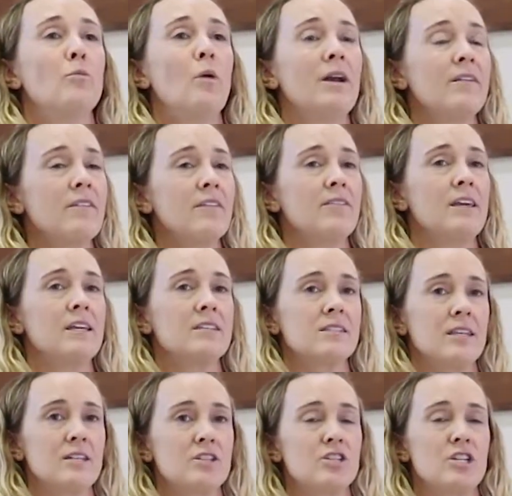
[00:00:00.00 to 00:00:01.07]
one of the
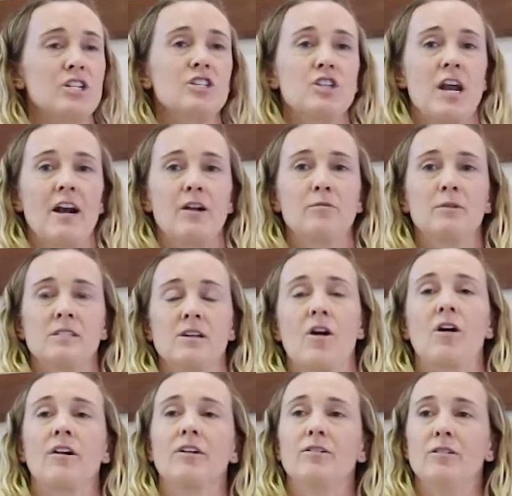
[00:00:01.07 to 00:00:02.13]
things that she shared was an
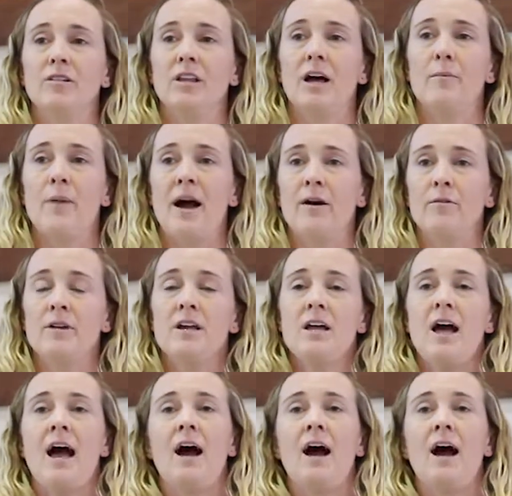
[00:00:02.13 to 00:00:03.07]
article about